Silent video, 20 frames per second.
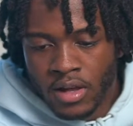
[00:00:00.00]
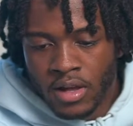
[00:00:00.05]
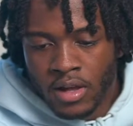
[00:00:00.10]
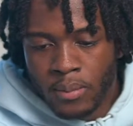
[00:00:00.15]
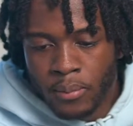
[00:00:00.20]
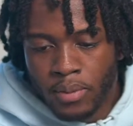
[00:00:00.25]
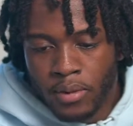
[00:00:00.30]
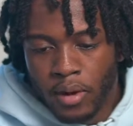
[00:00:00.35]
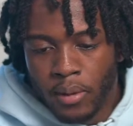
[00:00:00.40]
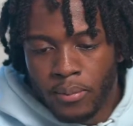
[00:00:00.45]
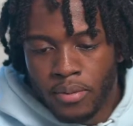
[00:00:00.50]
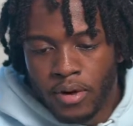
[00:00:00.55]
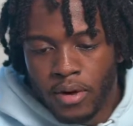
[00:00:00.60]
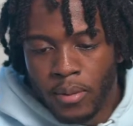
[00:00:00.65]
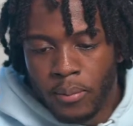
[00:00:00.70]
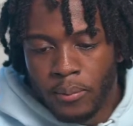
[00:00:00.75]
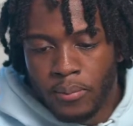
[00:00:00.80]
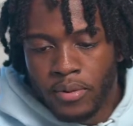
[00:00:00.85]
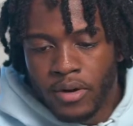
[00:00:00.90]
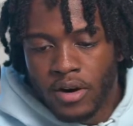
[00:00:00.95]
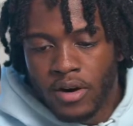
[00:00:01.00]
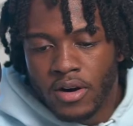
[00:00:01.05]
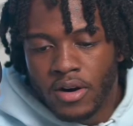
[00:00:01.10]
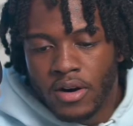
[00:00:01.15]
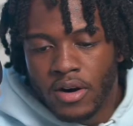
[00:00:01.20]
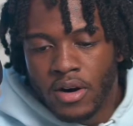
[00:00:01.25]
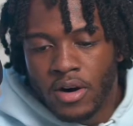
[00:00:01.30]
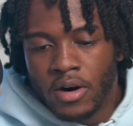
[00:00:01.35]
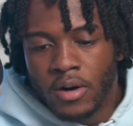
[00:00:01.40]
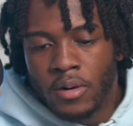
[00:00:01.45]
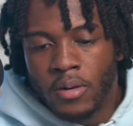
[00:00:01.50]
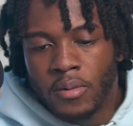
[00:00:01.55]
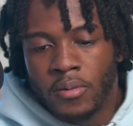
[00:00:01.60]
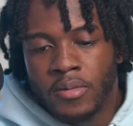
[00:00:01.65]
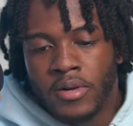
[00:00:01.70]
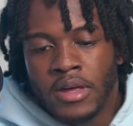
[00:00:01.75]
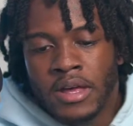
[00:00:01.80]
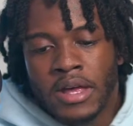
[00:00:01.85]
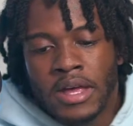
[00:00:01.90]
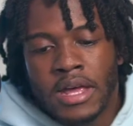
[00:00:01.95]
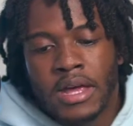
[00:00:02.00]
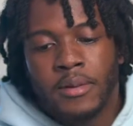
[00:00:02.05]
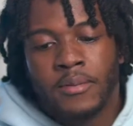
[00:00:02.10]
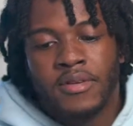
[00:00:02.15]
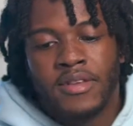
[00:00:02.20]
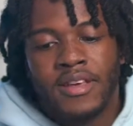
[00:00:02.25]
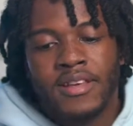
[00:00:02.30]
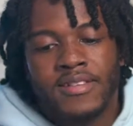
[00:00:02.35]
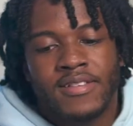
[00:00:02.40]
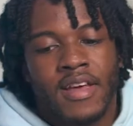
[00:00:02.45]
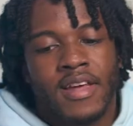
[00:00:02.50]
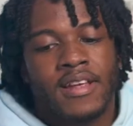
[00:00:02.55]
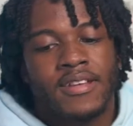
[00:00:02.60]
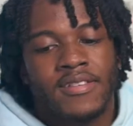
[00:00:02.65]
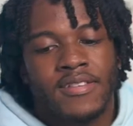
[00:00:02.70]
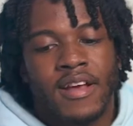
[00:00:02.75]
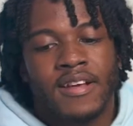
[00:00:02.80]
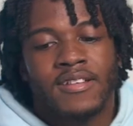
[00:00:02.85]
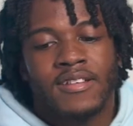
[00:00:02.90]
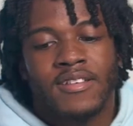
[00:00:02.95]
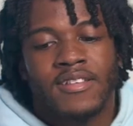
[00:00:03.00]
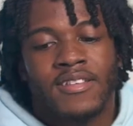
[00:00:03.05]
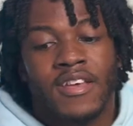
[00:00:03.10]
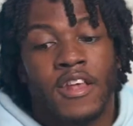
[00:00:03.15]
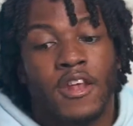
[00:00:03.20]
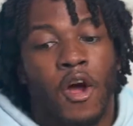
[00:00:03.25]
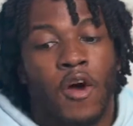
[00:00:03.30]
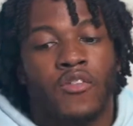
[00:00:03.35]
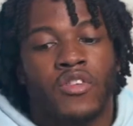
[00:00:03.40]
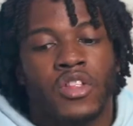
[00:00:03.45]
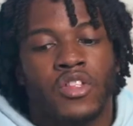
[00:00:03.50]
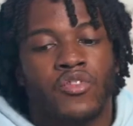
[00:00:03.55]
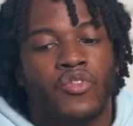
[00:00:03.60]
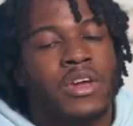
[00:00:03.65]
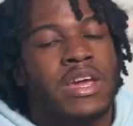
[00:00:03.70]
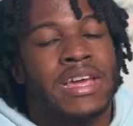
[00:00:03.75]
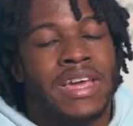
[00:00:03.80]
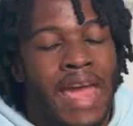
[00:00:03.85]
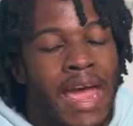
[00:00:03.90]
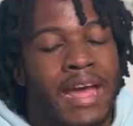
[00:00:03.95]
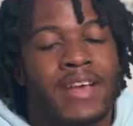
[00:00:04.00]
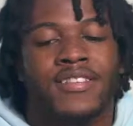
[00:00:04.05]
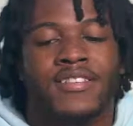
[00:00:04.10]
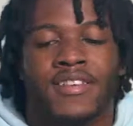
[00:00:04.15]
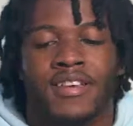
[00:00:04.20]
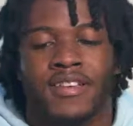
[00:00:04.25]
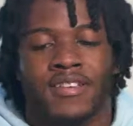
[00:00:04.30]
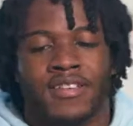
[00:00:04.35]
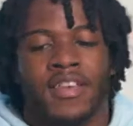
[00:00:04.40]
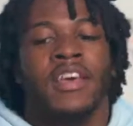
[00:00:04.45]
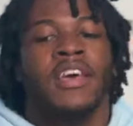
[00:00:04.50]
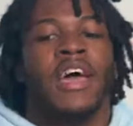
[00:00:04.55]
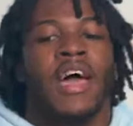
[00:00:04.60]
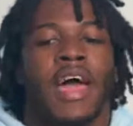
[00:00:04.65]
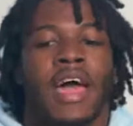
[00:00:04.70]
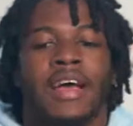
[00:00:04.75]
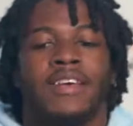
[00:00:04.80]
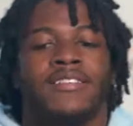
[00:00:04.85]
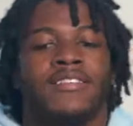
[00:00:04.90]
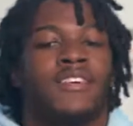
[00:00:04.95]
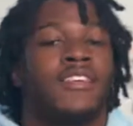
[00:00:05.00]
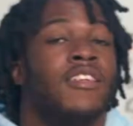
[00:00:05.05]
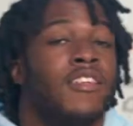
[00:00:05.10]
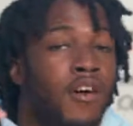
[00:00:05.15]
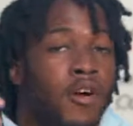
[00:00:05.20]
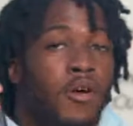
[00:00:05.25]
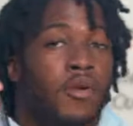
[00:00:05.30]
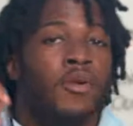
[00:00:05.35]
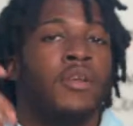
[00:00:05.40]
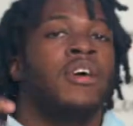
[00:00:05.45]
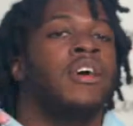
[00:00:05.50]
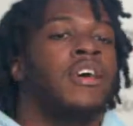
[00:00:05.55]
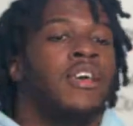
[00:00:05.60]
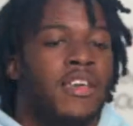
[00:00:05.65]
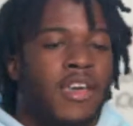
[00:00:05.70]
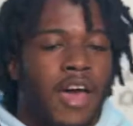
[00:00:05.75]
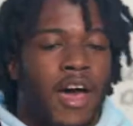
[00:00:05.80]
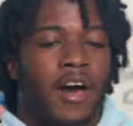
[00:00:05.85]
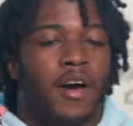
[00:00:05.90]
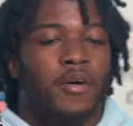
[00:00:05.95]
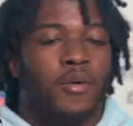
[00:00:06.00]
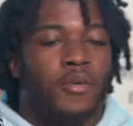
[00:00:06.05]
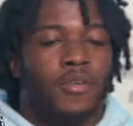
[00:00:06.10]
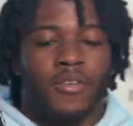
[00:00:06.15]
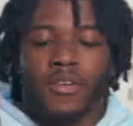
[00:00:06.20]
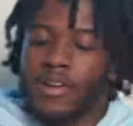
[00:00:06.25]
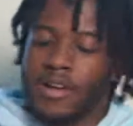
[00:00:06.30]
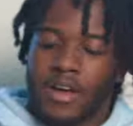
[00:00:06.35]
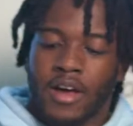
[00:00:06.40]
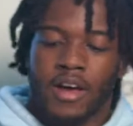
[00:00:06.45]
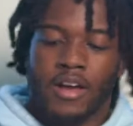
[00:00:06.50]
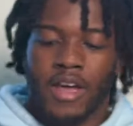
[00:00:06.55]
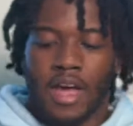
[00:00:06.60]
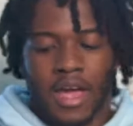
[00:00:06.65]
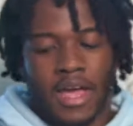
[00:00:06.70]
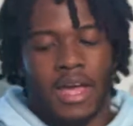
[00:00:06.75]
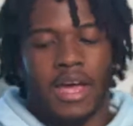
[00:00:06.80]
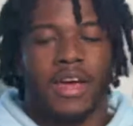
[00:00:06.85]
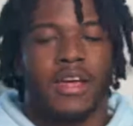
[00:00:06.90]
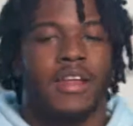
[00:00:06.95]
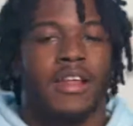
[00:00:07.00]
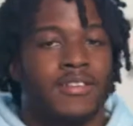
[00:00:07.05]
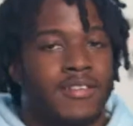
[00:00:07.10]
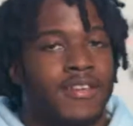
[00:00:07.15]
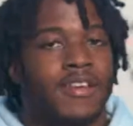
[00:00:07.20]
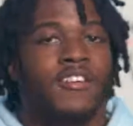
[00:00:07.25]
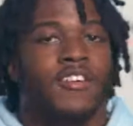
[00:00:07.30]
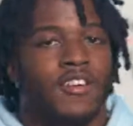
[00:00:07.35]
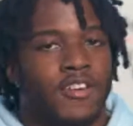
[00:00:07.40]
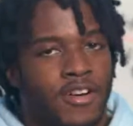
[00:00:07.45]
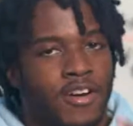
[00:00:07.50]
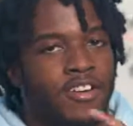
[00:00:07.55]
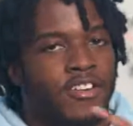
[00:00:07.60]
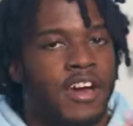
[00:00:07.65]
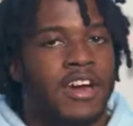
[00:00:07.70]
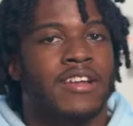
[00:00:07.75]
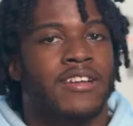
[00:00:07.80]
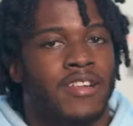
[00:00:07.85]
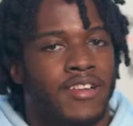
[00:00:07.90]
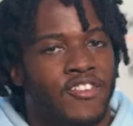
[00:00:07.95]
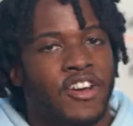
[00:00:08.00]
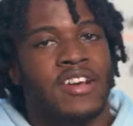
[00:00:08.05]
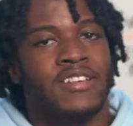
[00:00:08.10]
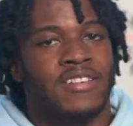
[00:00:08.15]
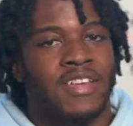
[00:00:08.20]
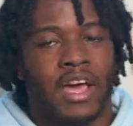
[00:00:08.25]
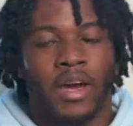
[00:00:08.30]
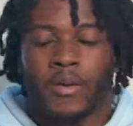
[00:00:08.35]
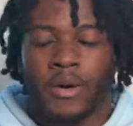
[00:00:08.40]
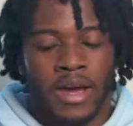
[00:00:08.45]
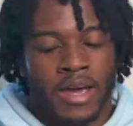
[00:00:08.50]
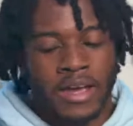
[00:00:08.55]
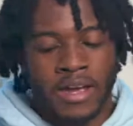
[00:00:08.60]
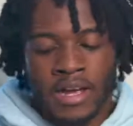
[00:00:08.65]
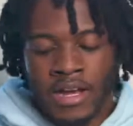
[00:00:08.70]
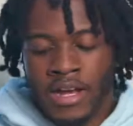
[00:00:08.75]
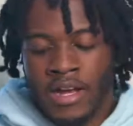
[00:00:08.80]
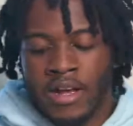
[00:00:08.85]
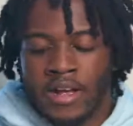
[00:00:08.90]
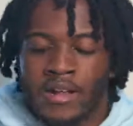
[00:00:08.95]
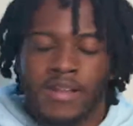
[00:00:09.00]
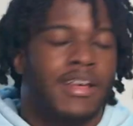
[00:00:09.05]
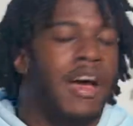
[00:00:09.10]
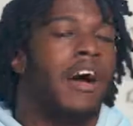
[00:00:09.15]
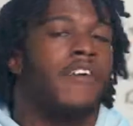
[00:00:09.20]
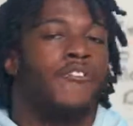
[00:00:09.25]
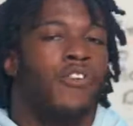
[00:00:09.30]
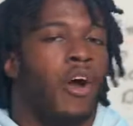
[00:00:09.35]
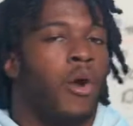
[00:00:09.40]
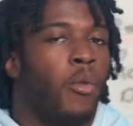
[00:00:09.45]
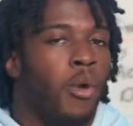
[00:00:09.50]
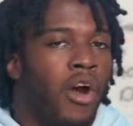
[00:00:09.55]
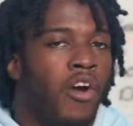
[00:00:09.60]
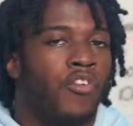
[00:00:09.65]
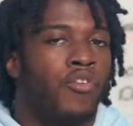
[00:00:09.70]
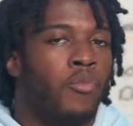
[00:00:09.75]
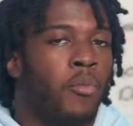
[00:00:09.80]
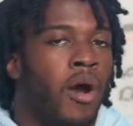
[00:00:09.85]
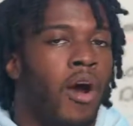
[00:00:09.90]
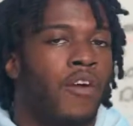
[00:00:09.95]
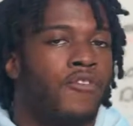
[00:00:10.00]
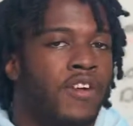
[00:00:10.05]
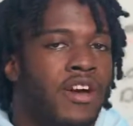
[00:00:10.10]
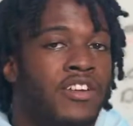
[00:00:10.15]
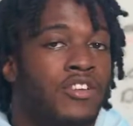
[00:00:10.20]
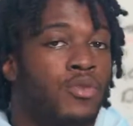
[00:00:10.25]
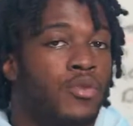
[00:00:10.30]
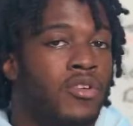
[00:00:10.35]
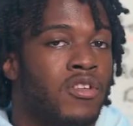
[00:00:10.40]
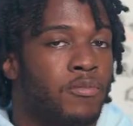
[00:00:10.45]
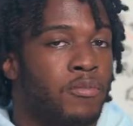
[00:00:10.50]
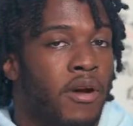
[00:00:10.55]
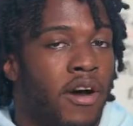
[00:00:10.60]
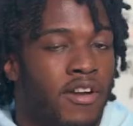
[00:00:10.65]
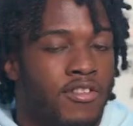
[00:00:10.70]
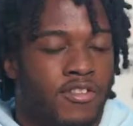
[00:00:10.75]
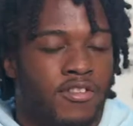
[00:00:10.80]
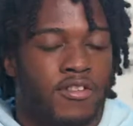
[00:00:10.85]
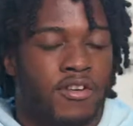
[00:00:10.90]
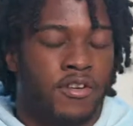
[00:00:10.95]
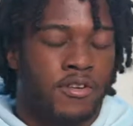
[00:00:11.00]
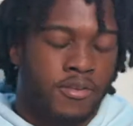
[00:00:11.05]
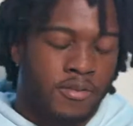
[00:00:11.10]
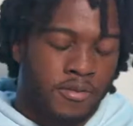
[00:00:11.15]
Boom, boom, boom. MD said, Essential send over 3 cases. Hey, salute. Yo. Hey, this is a great segue. Time for a word from our eventual sponsor.